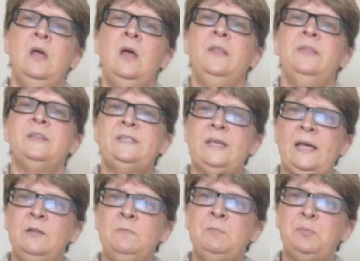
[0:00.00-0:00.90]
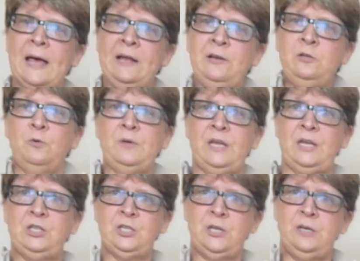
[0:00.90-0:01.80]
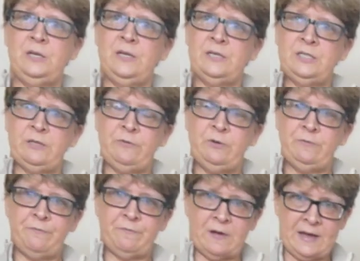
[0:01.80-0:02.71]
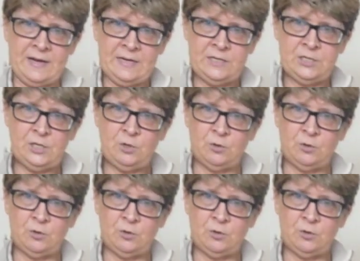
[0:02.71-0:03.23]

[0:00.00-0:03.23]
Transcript: The second bladder location is if you find your